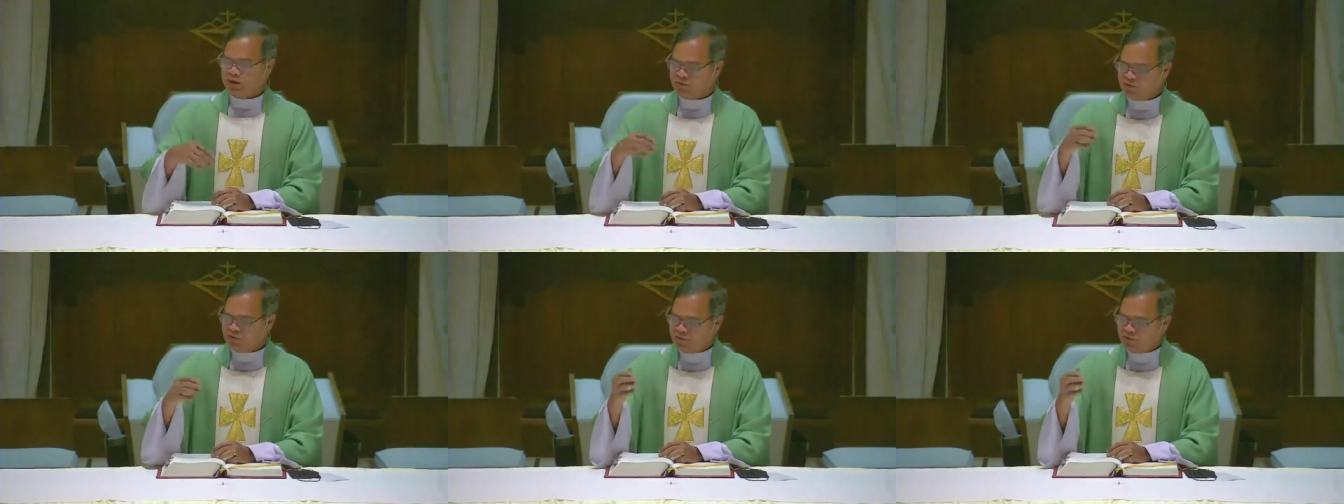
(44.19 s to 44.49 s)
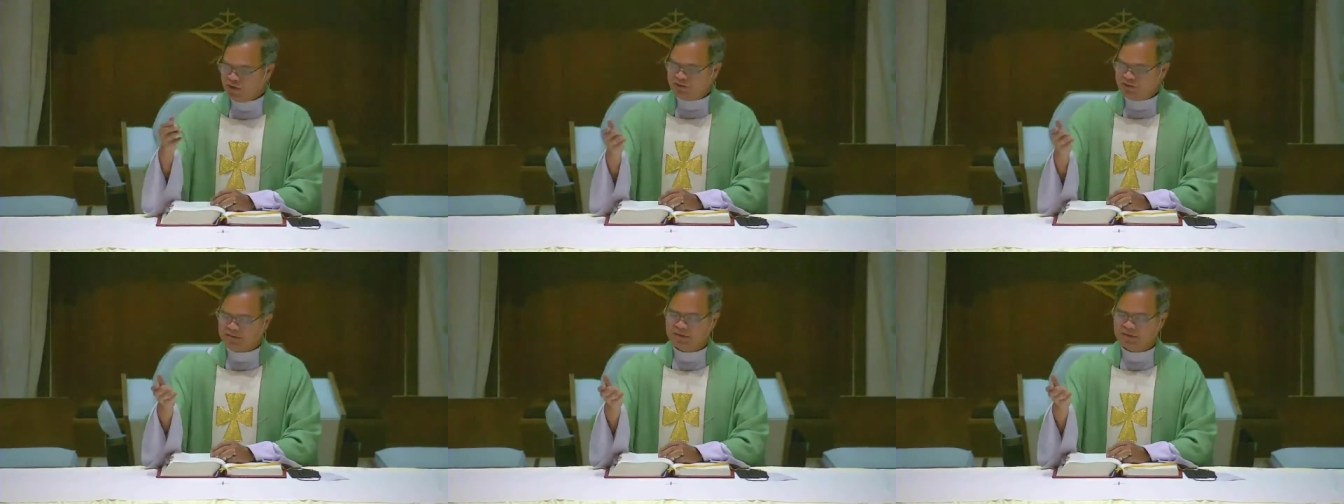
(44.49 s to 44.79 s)

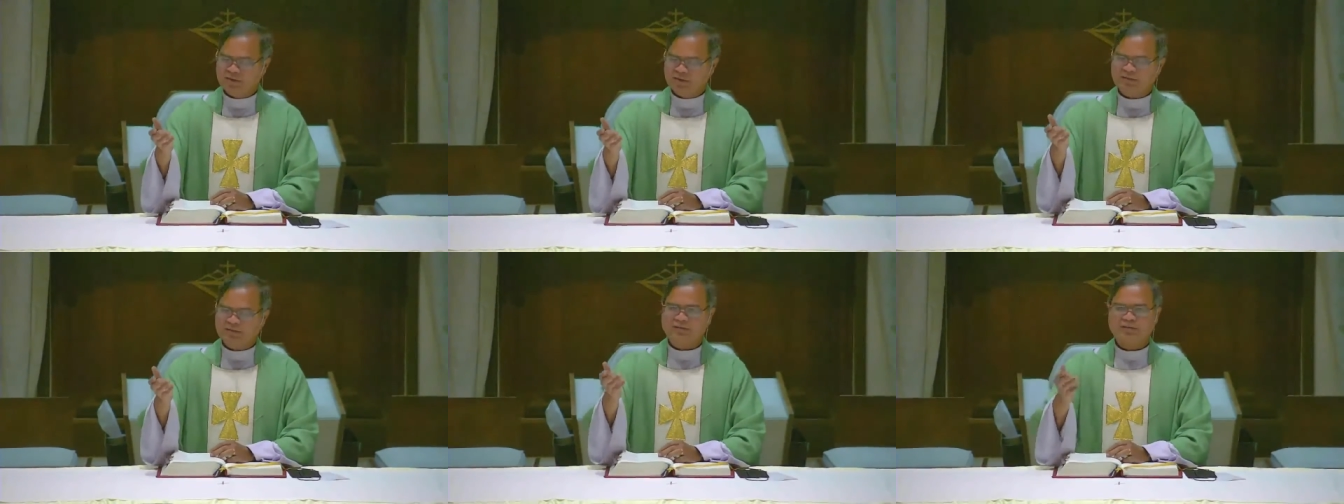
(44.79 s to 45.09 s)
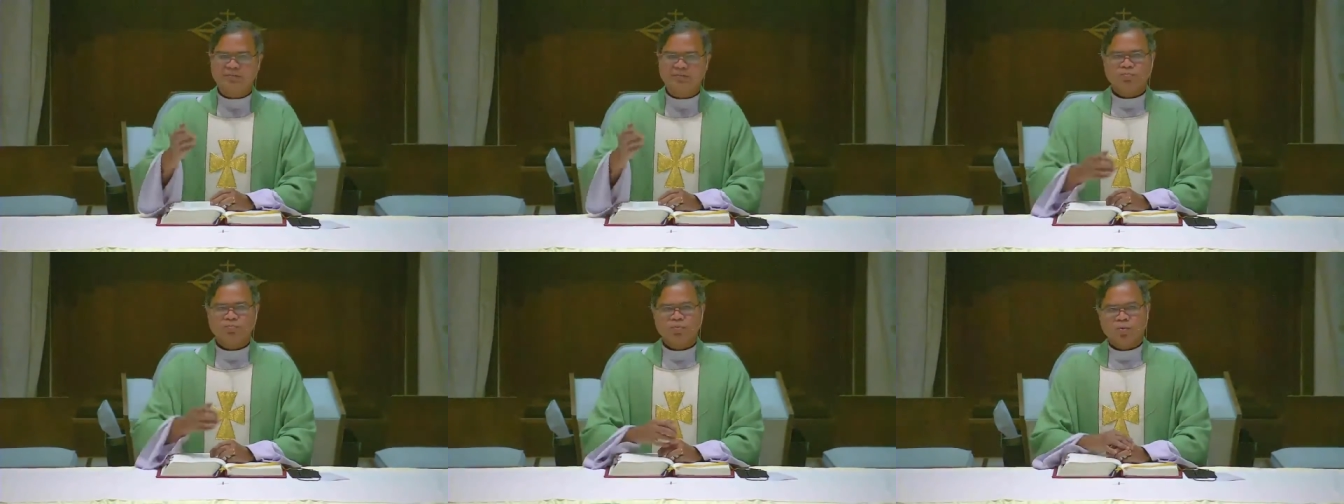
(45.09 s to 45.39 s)
whereas
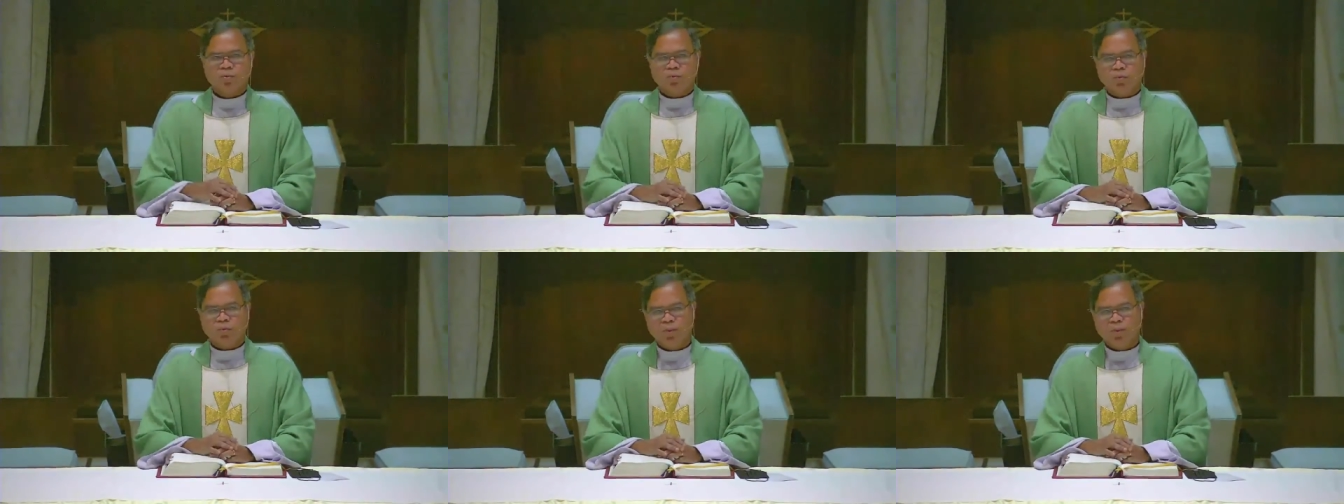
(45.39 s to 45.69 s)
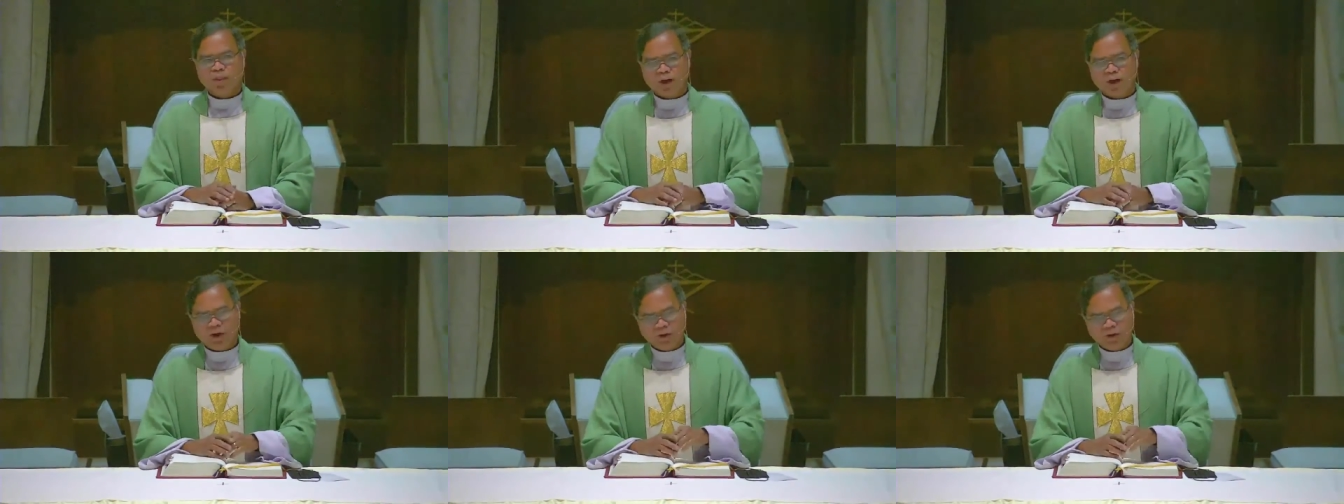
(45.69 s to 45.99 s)
Jesus,
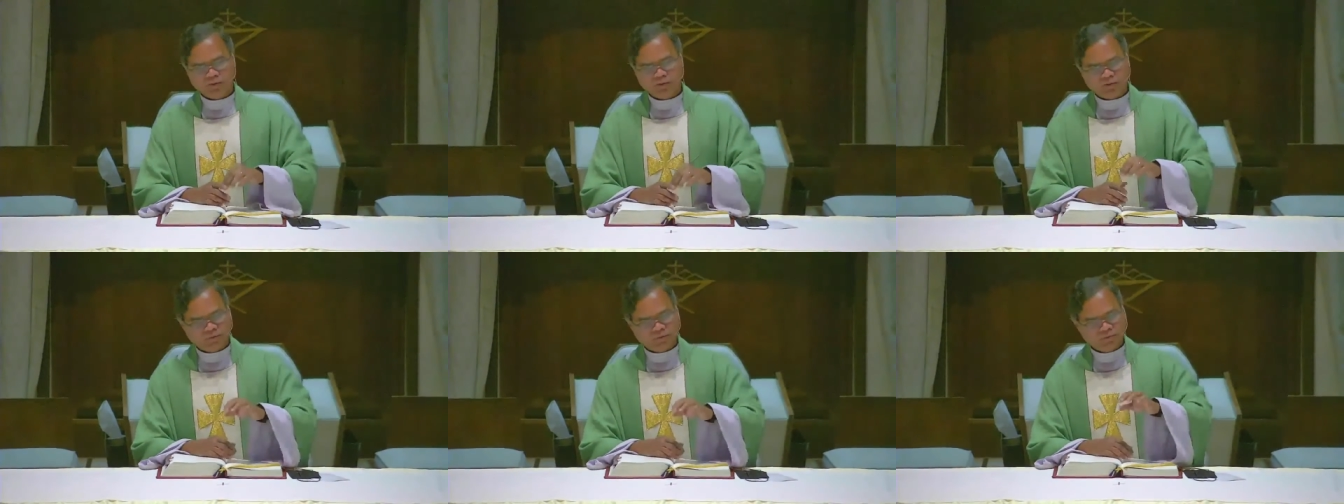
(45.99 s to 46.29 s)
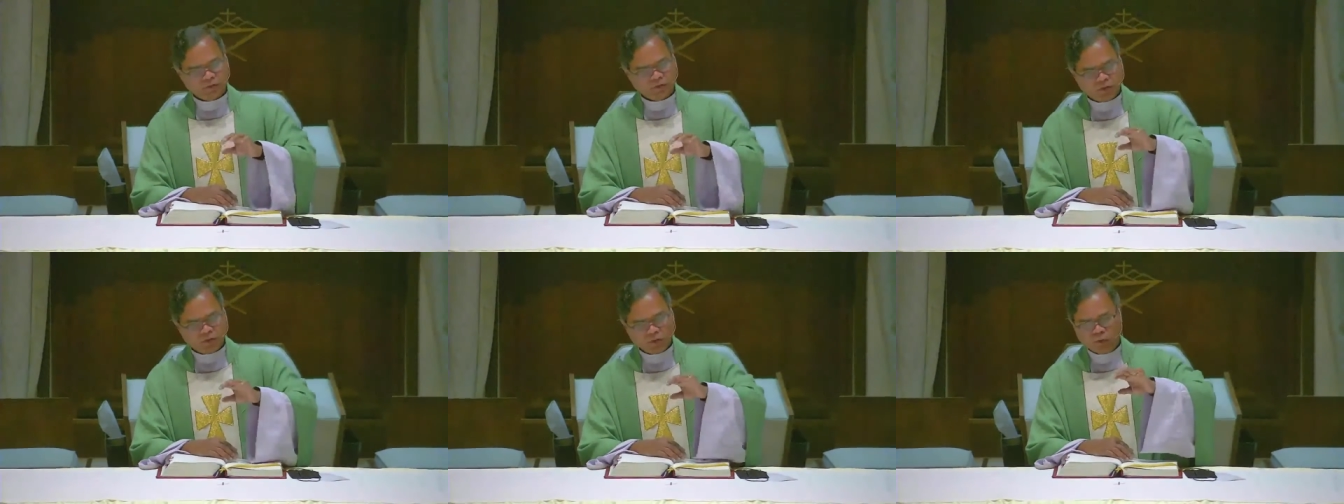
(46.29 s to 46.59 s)

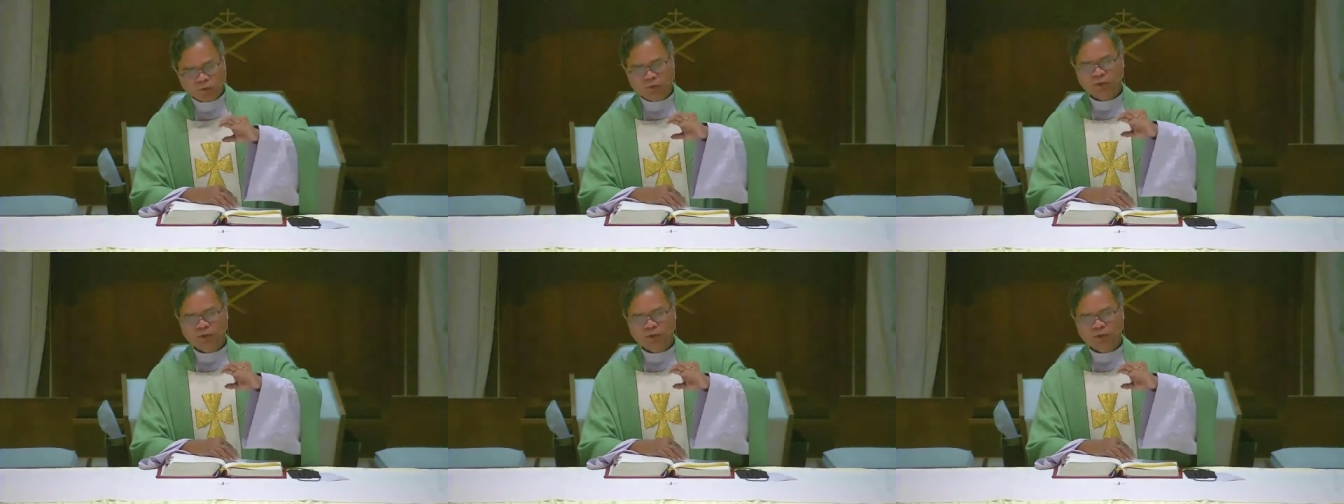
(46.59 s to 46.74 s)
without